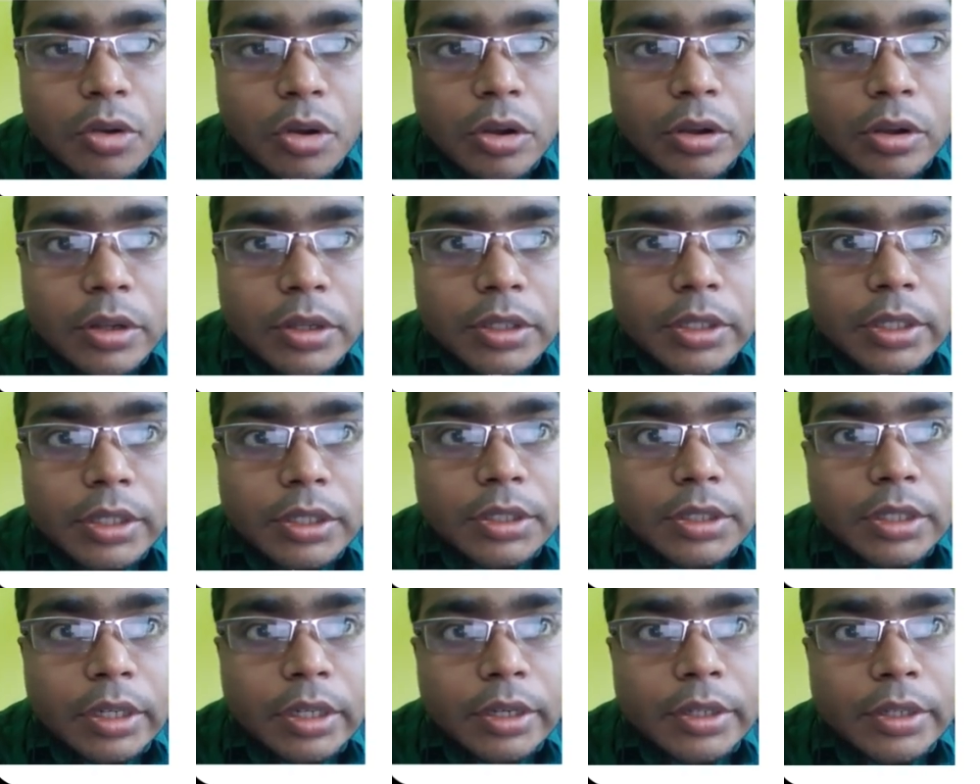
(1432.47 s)
all the
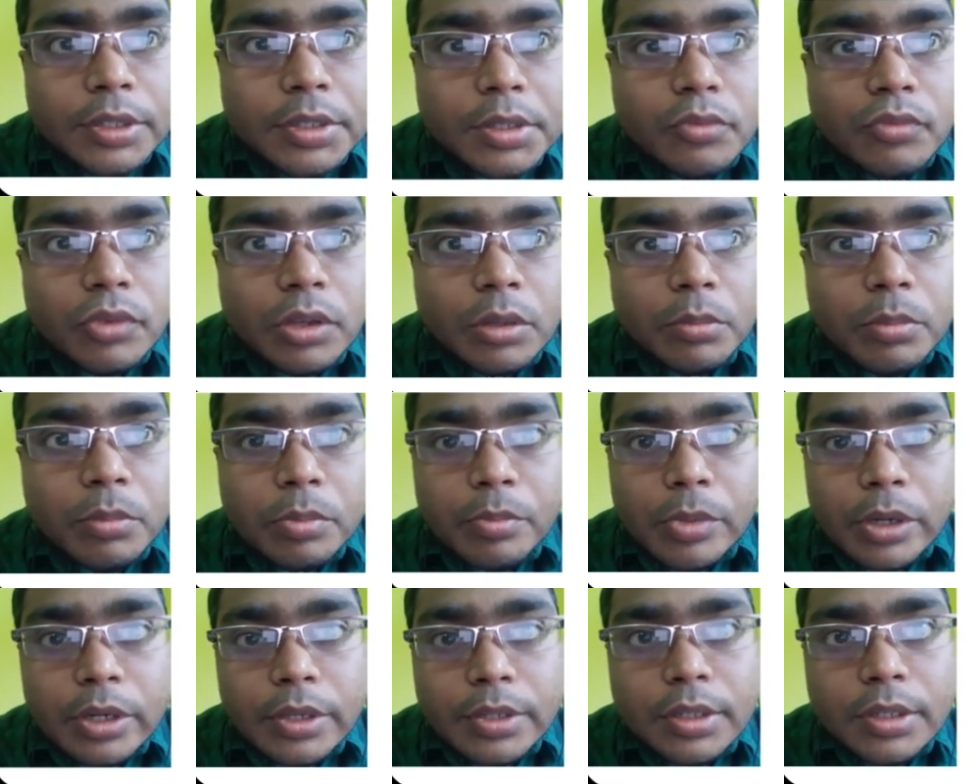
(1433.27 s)
charges will be
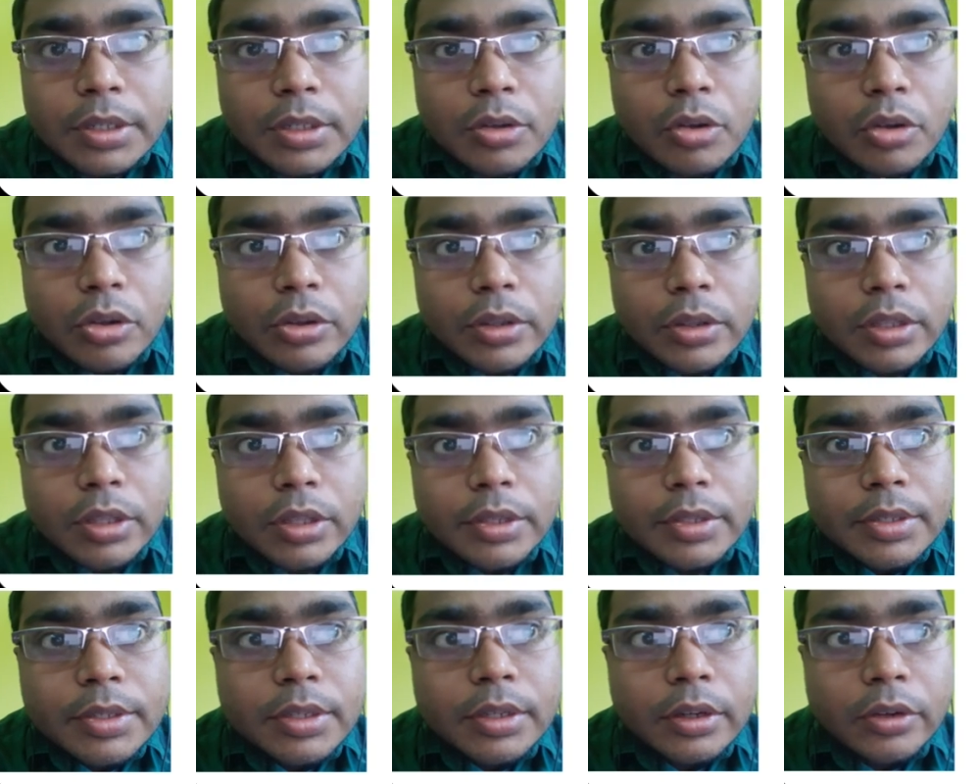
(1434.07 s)
present on
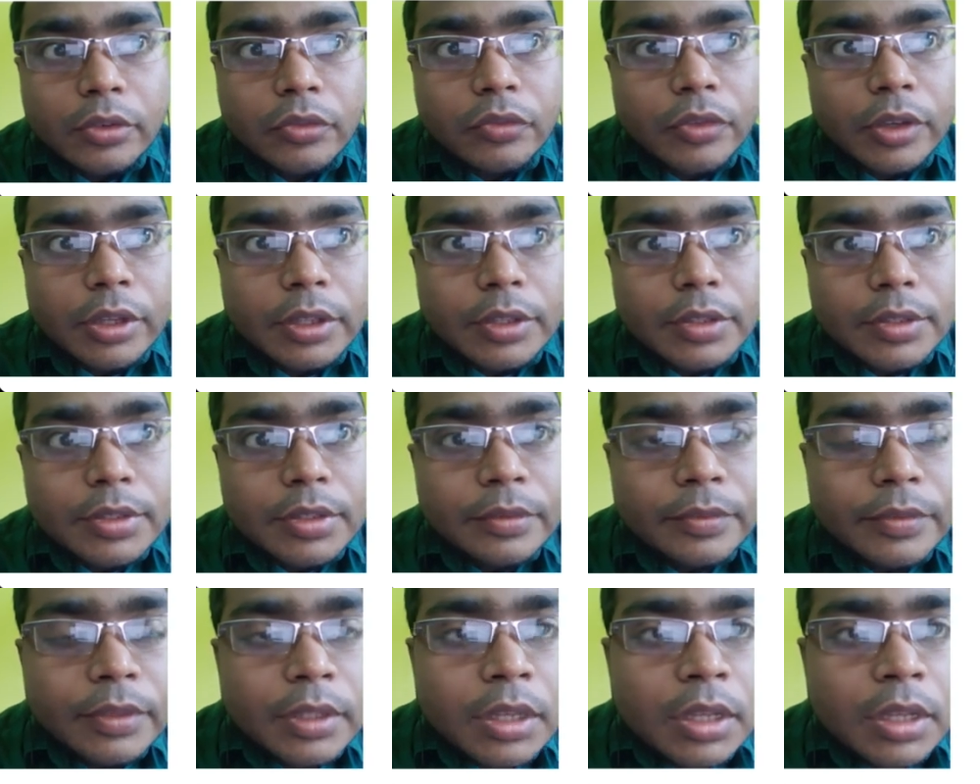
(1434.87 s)
the surface.